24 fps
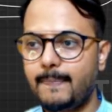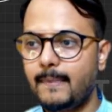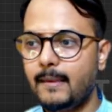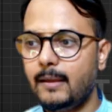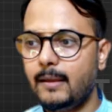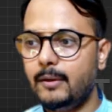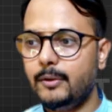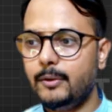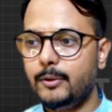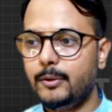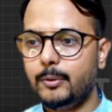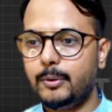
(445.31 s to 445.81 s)

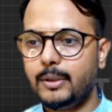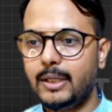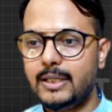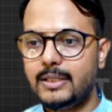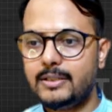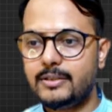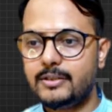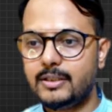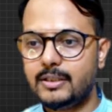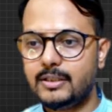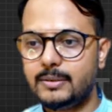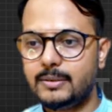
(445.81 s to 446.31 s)
You can
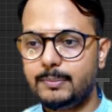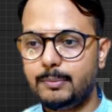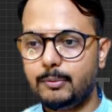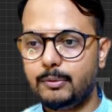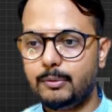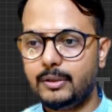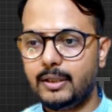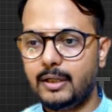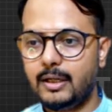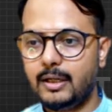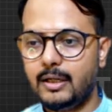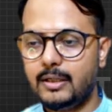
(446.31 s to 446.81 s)
just put
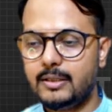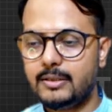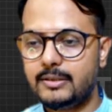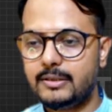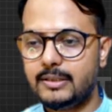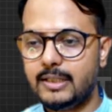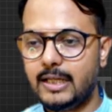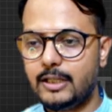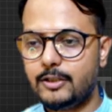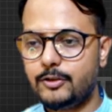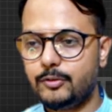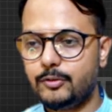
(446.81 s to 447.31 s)
a
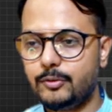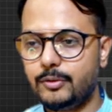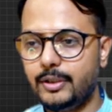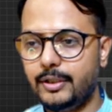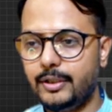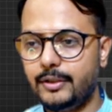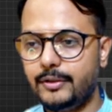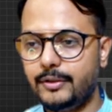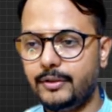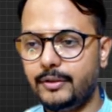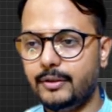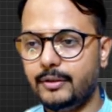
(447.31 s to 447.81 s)
saturate
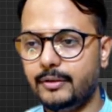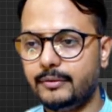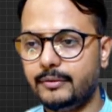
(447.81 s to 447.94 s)
here